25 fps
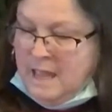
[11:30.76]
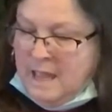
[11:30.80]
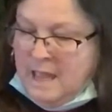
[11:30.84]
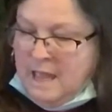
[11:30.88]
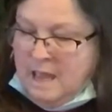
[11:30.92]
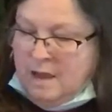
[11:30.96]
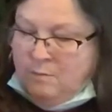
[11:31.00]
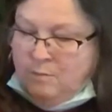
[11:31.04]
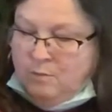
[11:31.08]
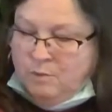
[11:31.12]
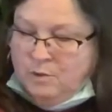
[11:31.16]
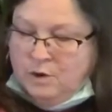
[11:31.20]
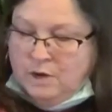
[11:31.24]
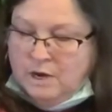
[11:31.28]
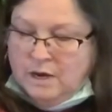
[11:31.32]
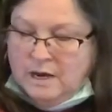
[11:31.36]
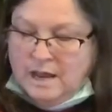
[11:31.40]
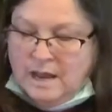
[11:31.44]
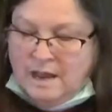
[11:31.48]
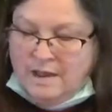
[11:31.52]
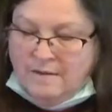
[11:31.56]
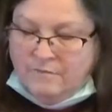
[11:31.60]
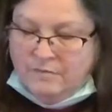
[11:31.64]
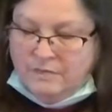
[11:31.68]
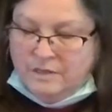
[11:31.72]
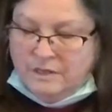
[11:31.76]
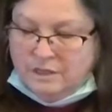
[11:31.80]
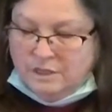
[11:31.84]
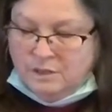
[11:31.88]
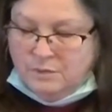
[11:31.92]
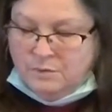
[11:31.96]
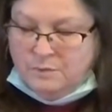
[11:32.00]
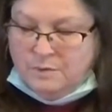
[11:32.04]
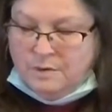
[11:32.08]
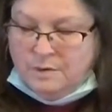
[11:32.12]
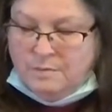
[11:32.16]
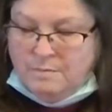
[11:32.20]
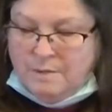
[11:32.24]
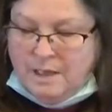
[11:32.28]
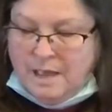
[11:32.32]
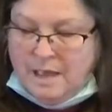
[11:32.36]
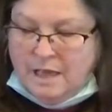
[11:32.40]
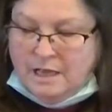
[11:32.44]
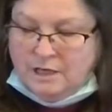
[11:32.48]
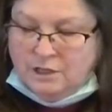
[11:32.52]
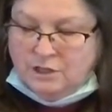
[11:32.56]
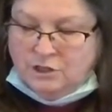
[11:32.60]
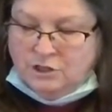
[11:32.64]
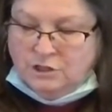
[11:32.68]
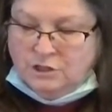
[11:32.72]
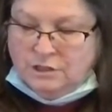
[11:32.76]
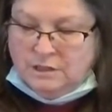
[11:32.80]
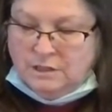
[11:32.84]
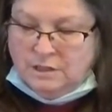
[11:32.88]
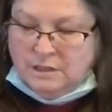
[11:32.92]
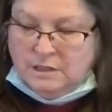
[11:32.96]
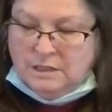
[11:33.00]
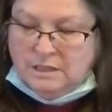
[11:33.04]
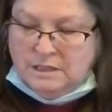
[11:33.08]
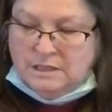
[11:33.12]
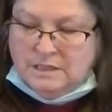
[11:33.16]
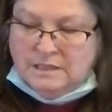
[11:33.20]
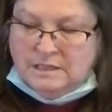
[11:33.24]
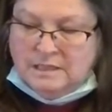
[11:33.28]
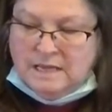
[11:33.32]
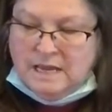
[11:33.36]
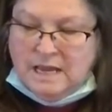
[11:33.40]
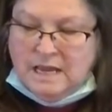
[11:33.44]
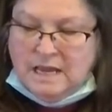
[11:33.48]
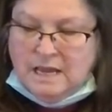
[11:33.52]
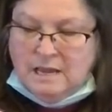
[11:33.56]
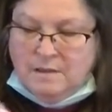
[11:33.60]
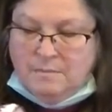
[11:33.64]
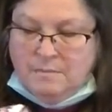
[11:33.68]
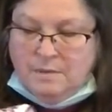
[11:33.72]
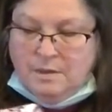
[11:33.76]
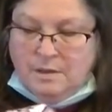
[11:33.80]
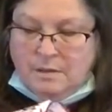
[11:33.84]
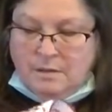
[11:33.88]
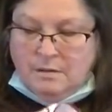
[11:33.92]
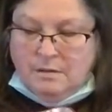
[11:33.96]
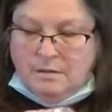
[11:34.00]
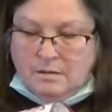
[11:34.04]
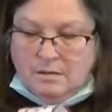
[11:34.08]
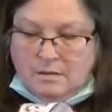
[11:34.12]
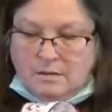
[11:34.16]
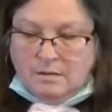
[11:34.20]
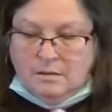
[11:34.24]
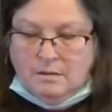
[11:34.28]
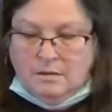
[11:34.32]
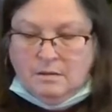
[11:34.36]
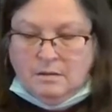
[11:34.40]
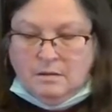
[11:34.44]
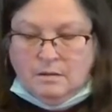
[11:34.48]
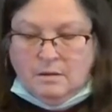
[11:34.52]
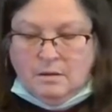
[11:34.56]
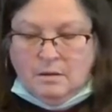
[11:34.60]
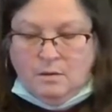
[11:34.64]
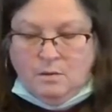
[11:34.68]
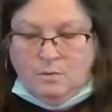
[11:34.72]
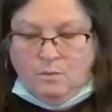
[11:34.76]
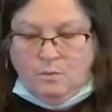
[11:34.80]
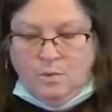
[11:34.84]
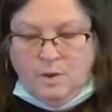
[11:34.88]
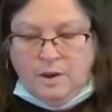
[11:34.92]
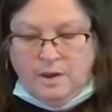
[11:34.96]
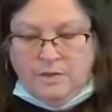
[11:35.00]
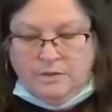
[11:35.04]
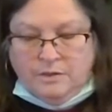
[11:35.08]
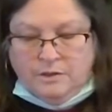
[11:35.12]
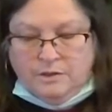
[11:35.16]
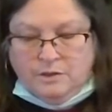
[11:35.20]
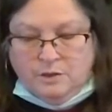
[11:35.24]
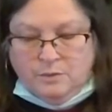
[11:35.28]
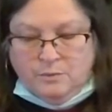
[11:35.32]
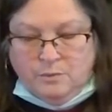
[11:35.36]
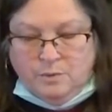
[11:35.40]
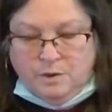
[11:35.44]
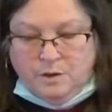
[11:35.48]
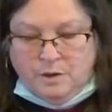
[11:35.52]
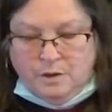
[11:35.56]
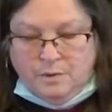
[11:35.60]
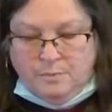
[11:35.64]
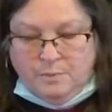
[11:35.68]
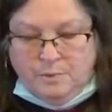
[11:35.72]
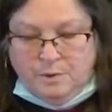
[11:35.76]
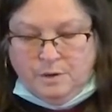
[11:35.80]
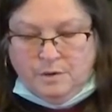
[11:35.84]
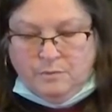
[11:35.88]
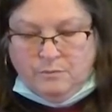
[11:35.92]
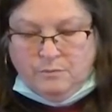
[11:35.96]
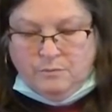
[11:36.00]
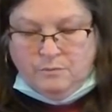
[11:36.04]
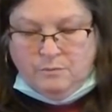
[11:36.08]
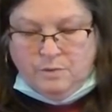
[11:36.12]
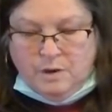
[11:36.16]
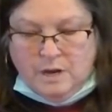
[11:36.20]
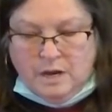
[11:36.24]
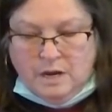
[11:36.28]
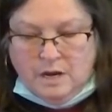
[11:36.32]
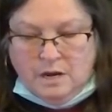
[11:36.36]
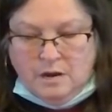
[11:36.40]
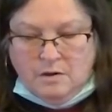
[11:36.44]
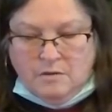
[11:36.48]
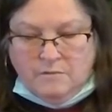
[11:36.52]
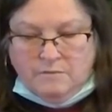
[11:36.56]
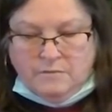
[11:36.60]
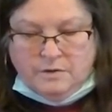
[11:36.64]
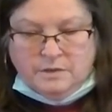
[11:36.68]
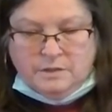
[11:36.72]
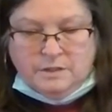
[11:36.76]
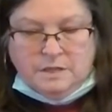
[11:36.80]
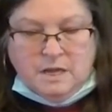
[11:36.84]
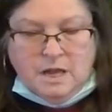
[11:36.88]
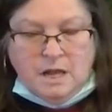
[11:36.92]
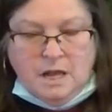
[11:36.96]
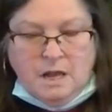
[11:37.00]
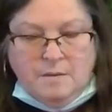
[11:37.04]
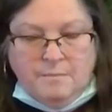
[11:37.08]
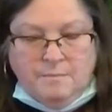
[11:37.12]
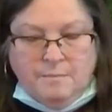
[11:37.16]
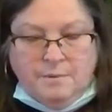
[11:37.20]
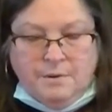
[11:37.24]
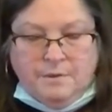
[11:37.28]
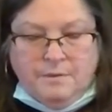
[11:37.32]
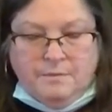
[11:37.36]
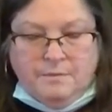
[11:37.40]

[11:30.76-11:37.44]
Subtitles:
And we're going to have this one match the same width, so we're going to put it right over top.